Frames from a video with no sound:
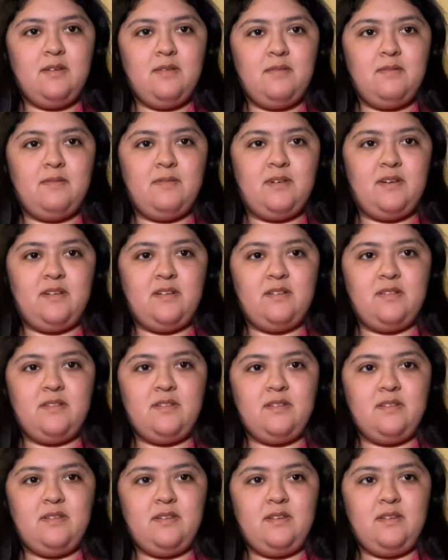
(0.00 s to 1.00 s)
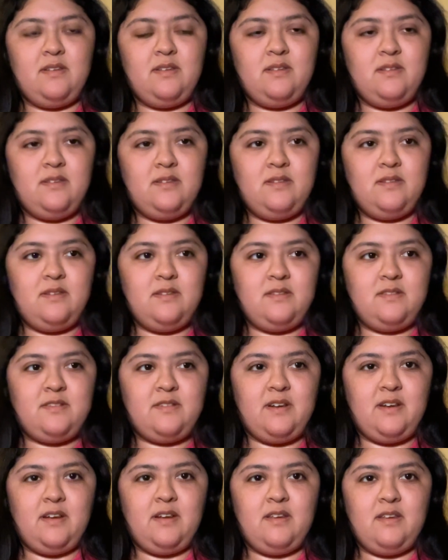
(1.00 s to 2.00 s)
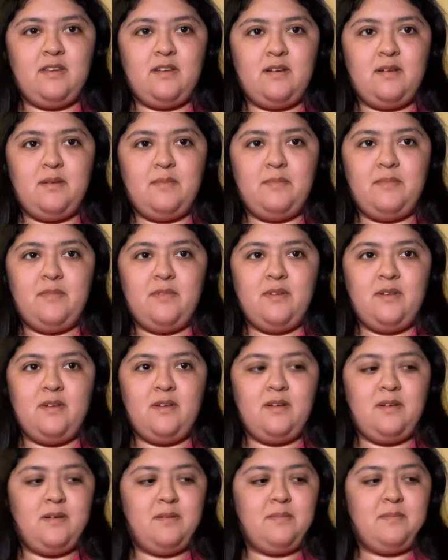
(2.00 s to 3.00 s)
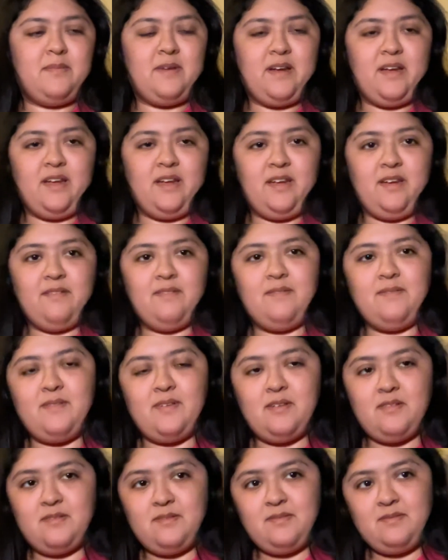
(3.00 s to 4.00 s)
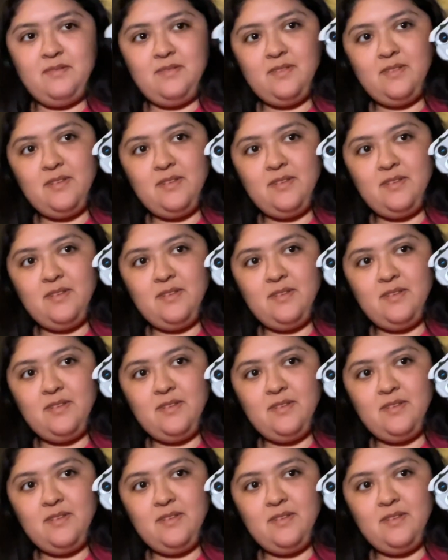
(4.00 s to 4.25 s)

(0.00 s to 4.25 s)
while trying on on my phone.